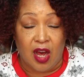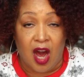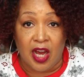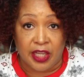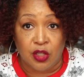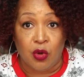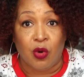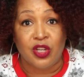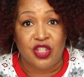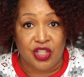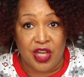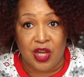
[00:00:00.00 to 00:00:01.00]
Argan
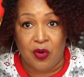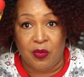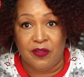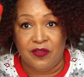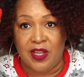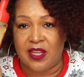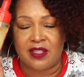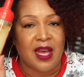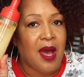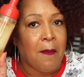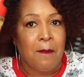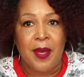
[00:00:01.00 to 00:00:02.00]
Oil Gel with this.
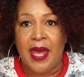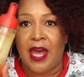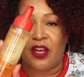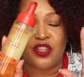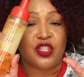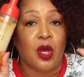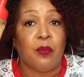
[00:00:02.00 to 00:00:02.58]
Pairs